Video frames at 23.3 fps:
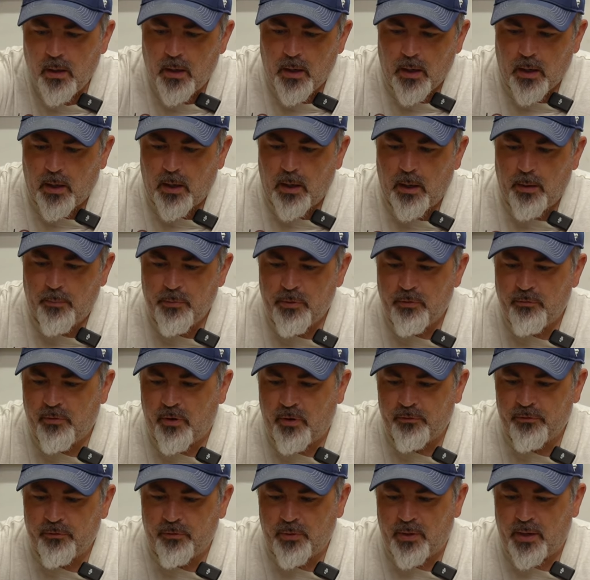You've
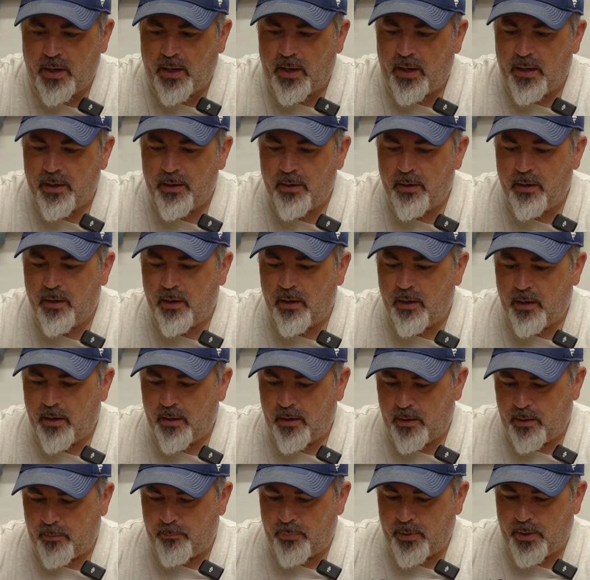also got
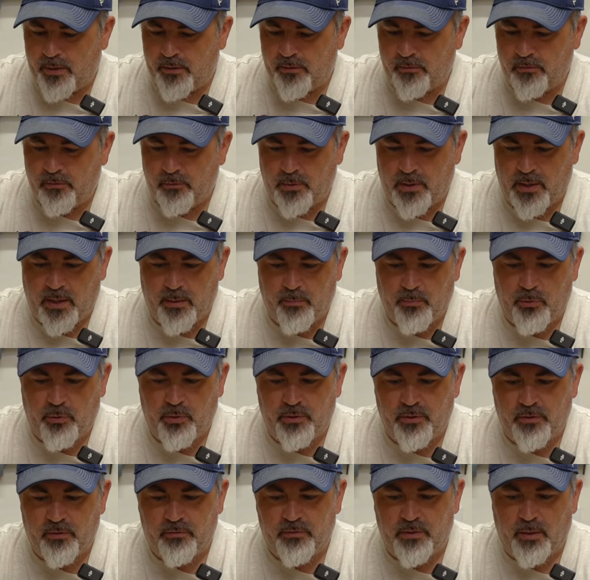a button to enable
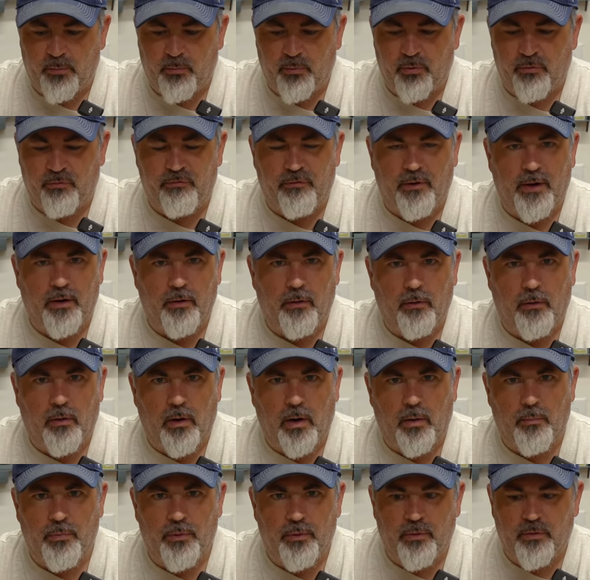and disable the fire
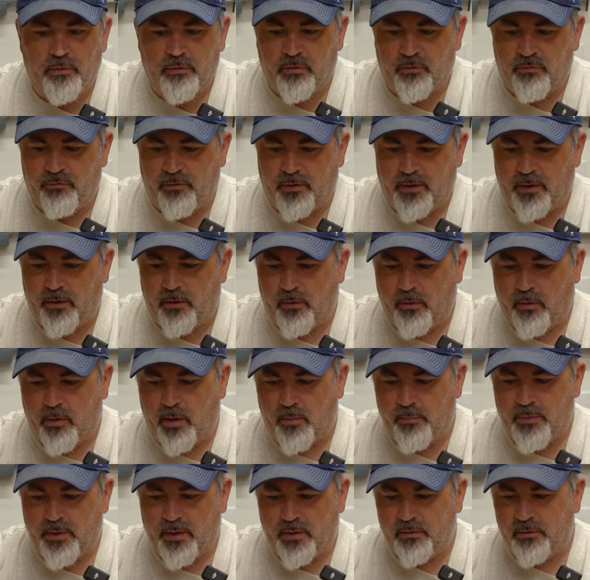alarm. There is a fire
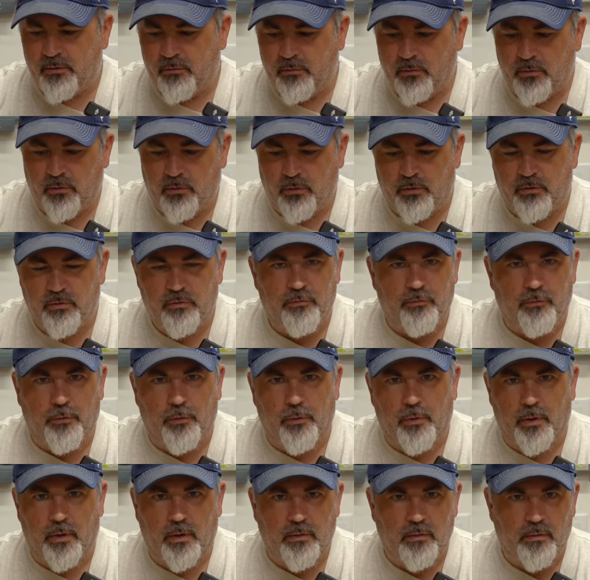alarm that looks
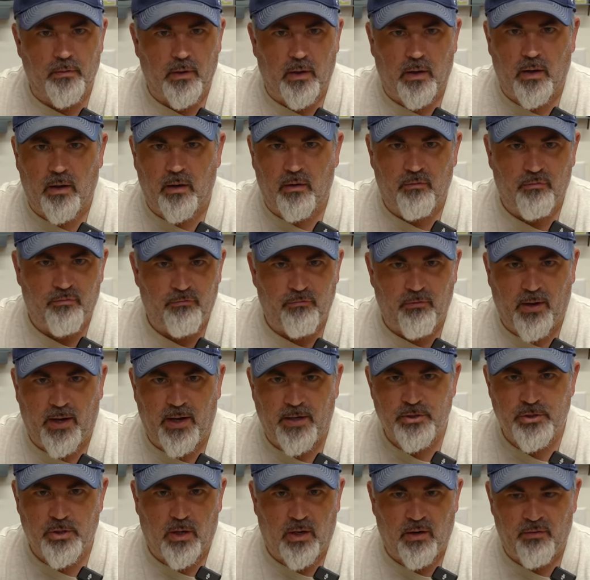for
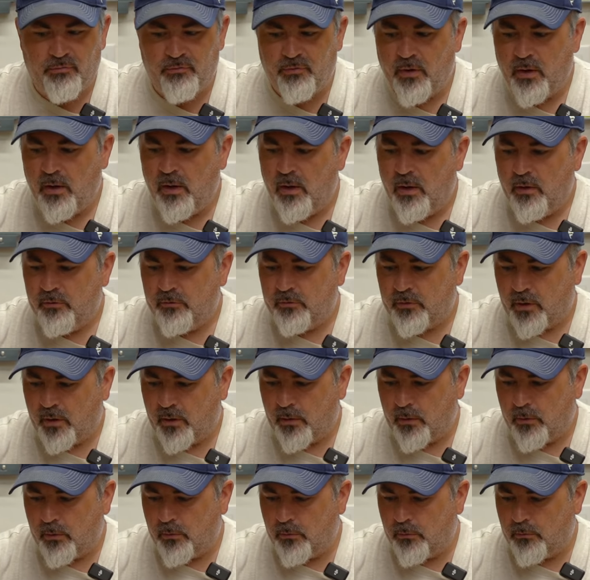flash off,
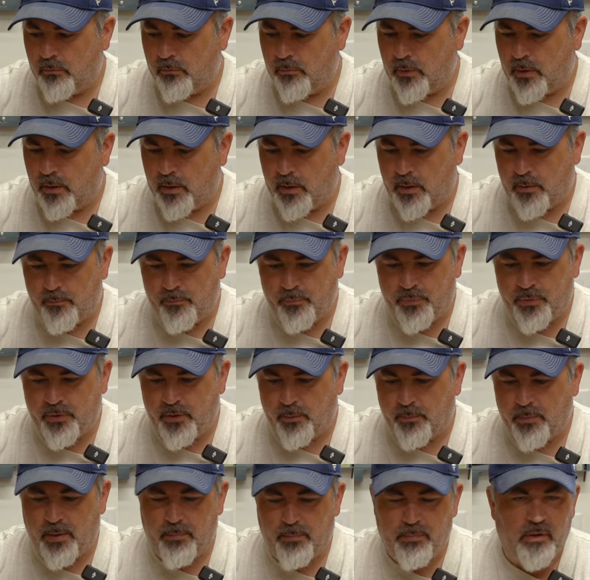so
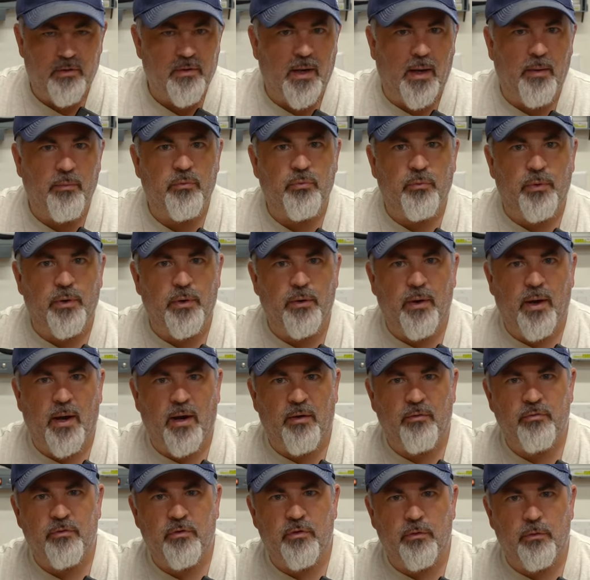there may be times where you
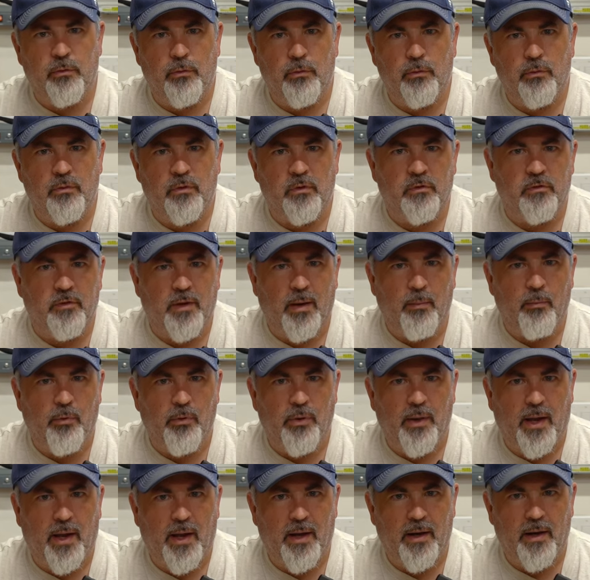have to disable
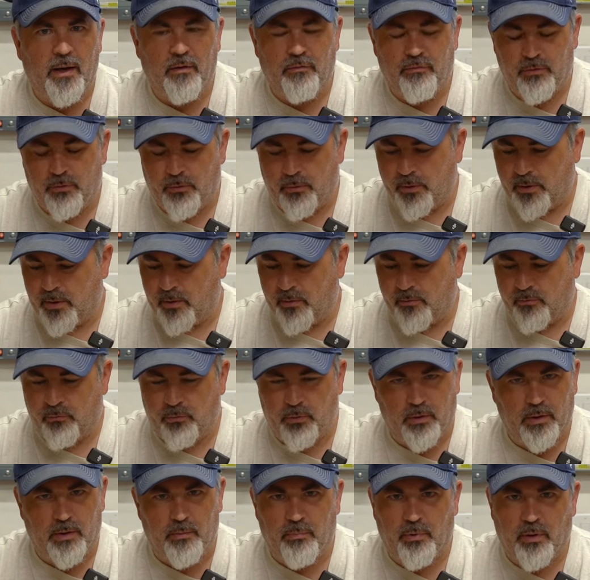that if you're in a
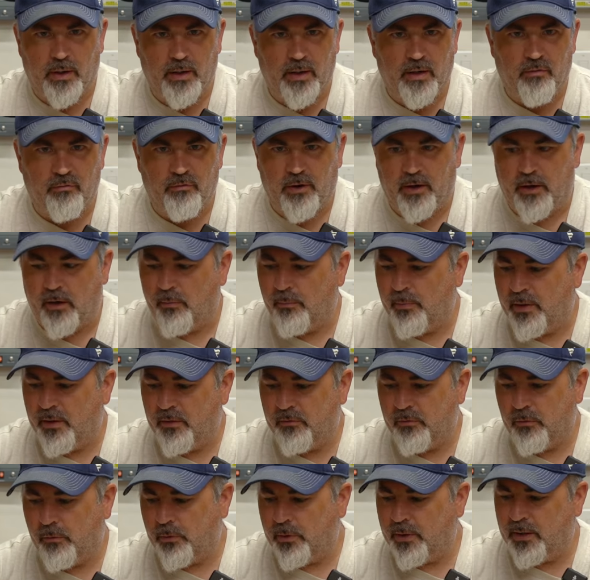really bright
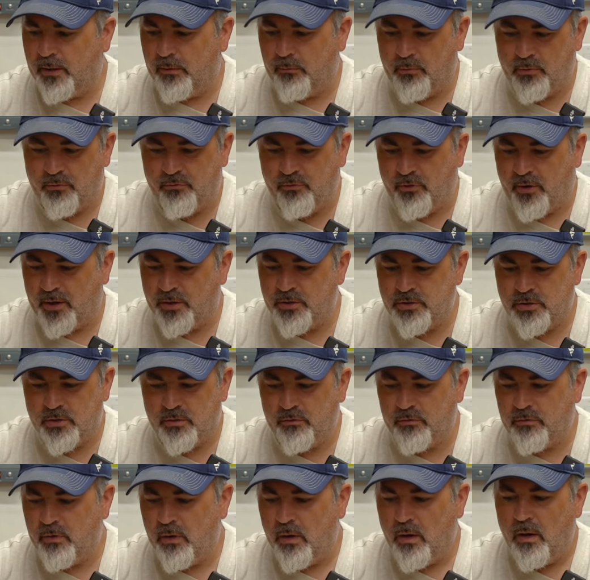environment or get
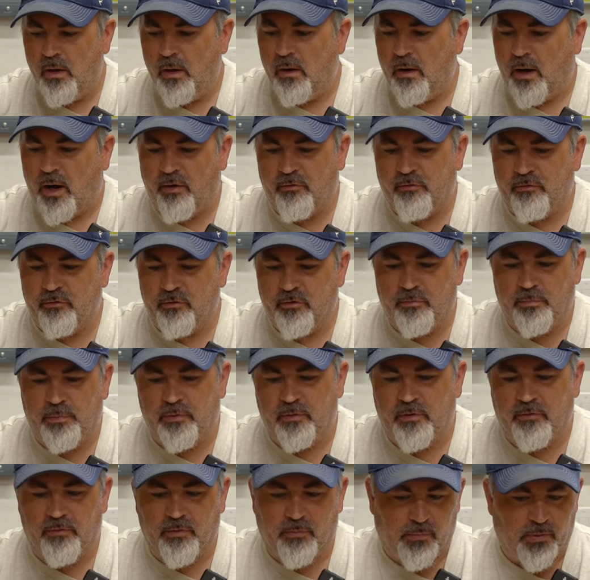reflections off of
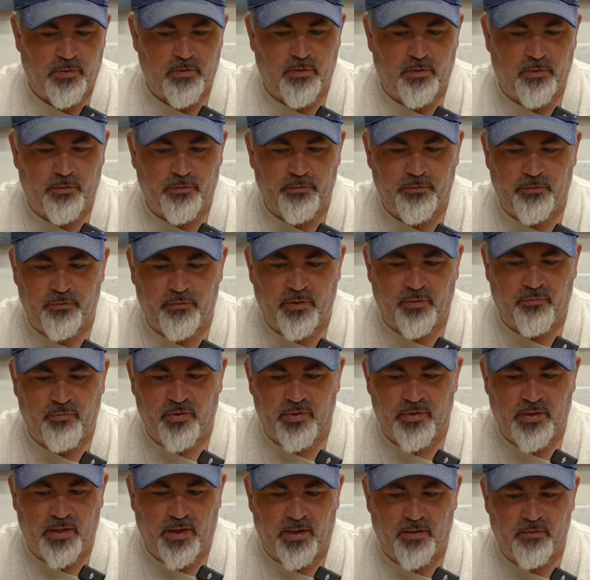specific materials and stuff
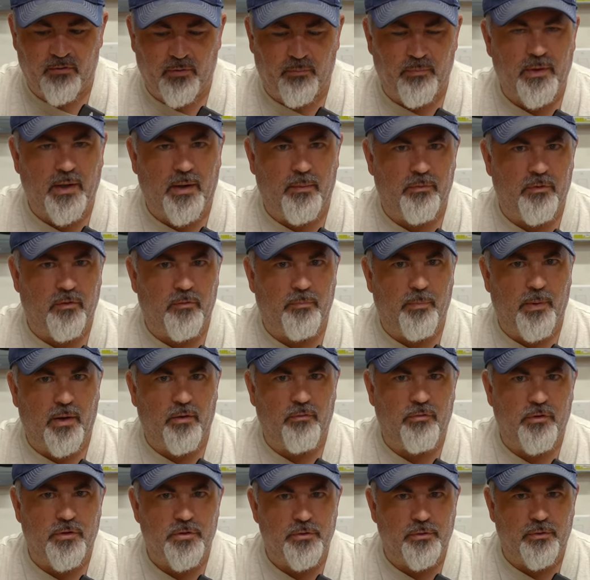like that. Sometimes it's
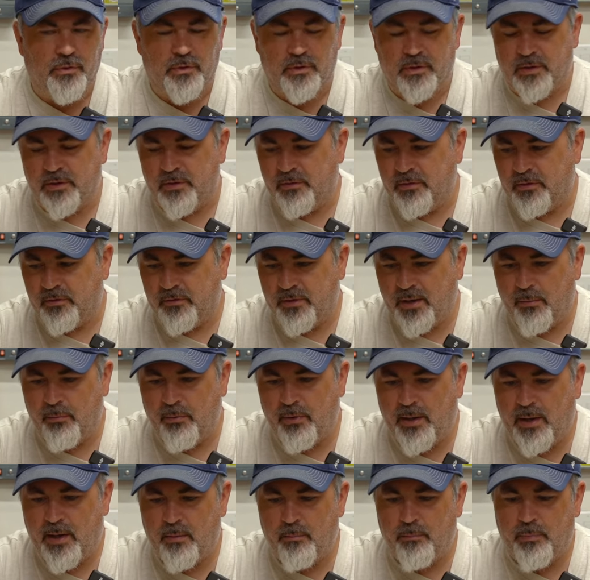beneficial to disable
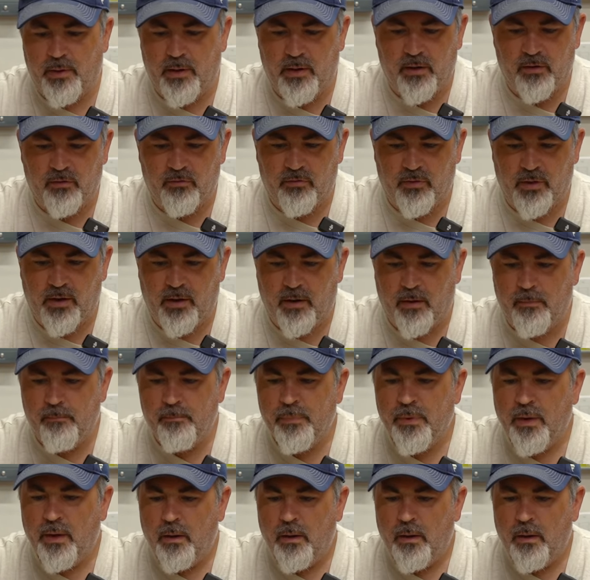that, but it is there.